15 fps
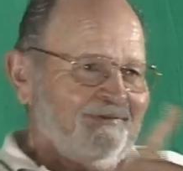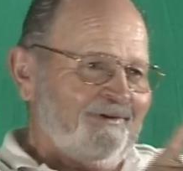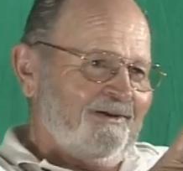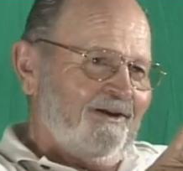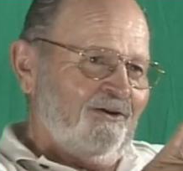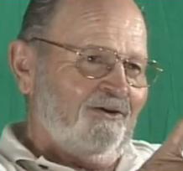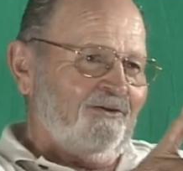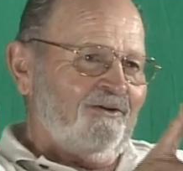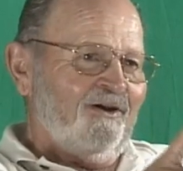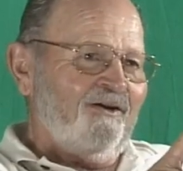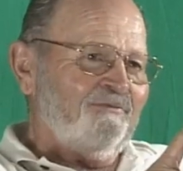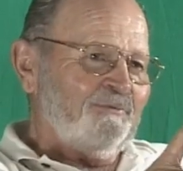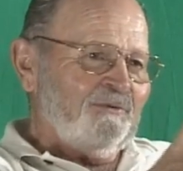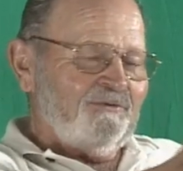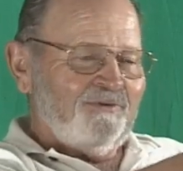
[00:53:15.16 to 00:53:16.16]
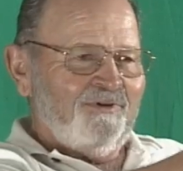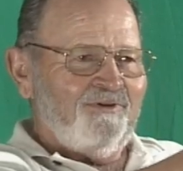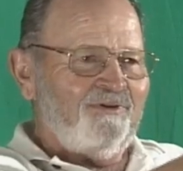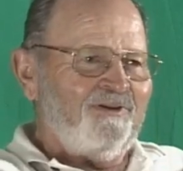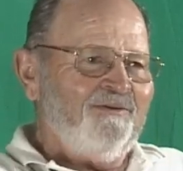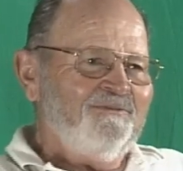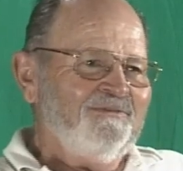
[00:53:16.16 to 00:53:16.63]
Harold Hoffman.
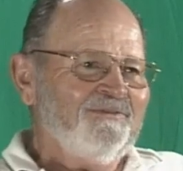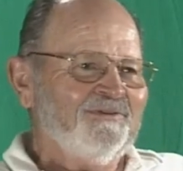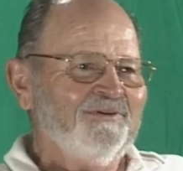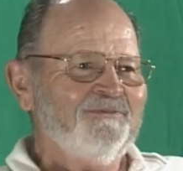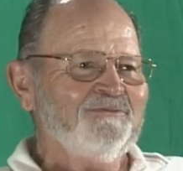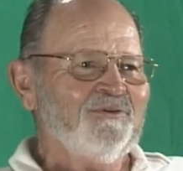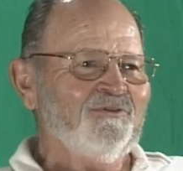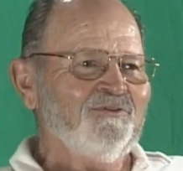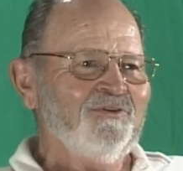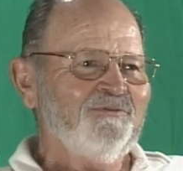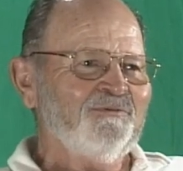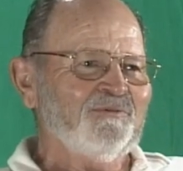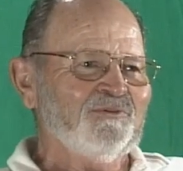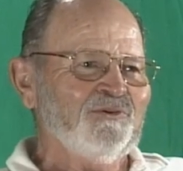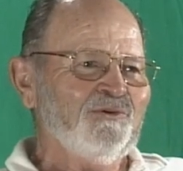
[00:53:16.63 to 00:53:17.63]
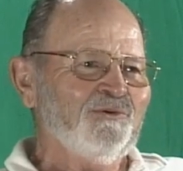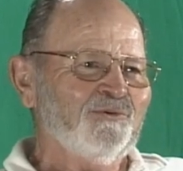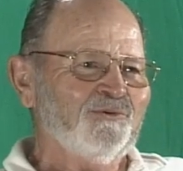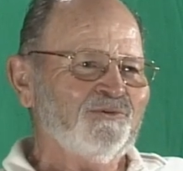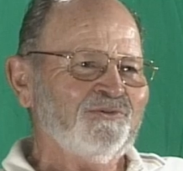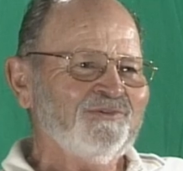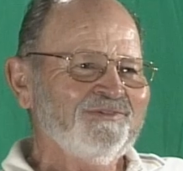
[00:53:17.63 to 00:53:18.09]
Hell, I, you know, I've known him for
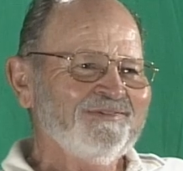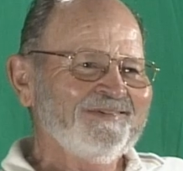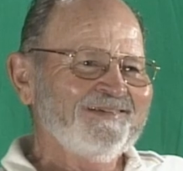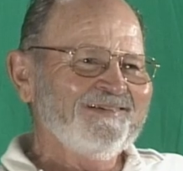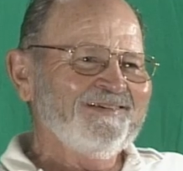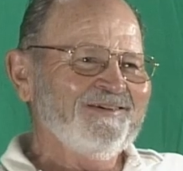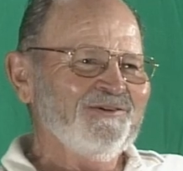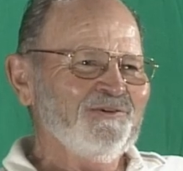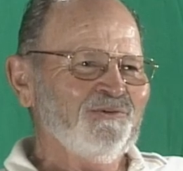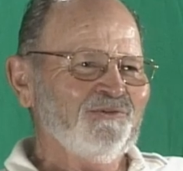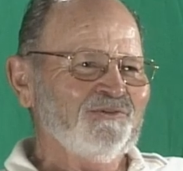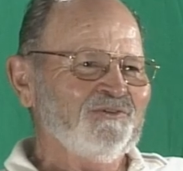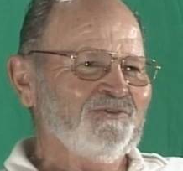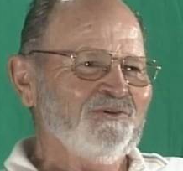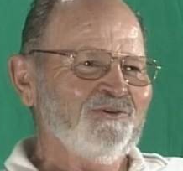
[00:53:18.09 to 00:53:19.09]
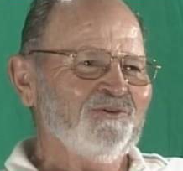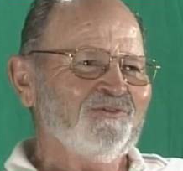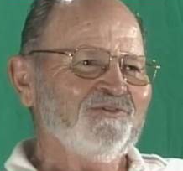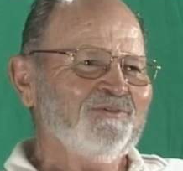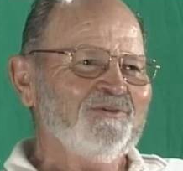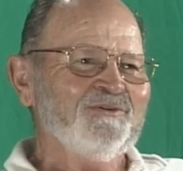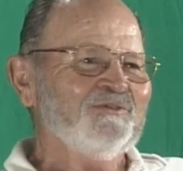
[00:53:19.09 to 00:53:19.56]
years years and
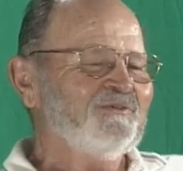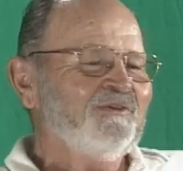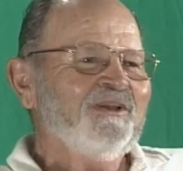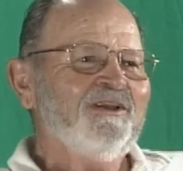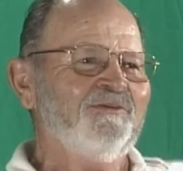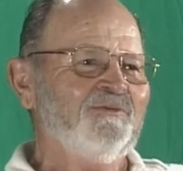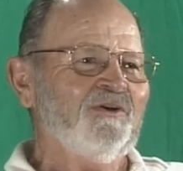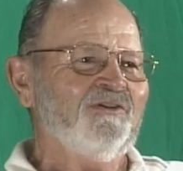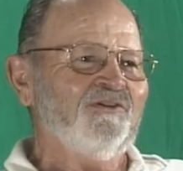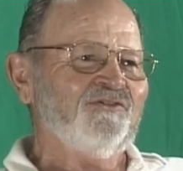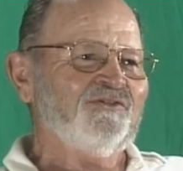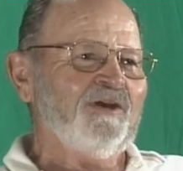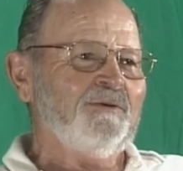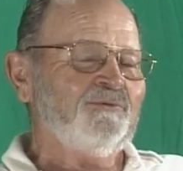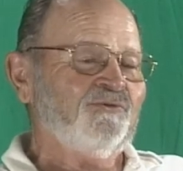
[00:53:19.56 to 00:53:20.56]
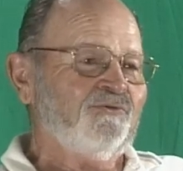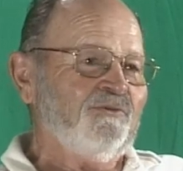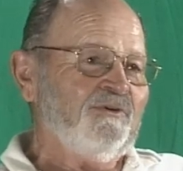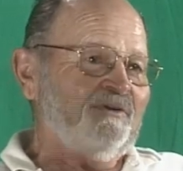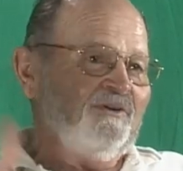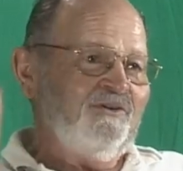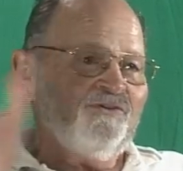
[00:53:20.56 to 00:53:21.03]
years. we lived on the same
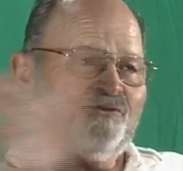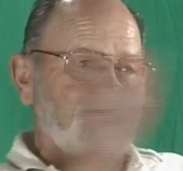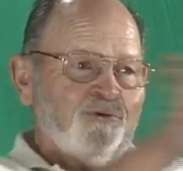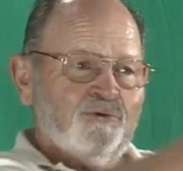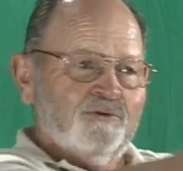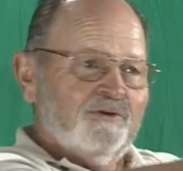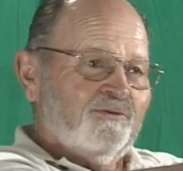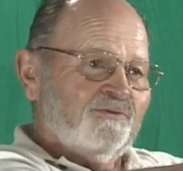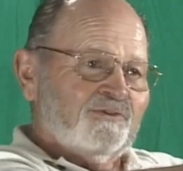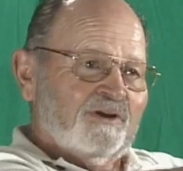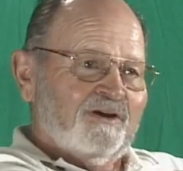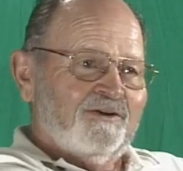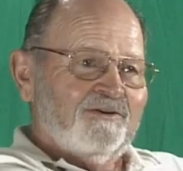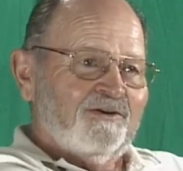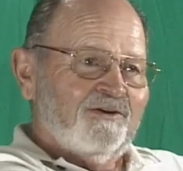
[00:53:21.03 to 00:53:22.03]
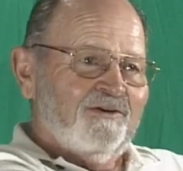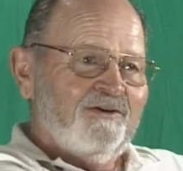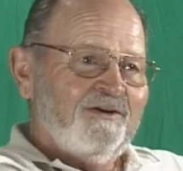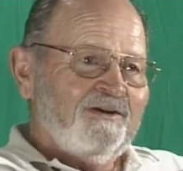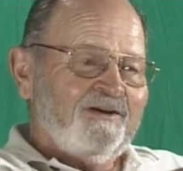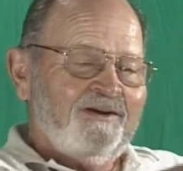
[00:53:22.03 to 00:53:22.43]
street, and he still lives down there.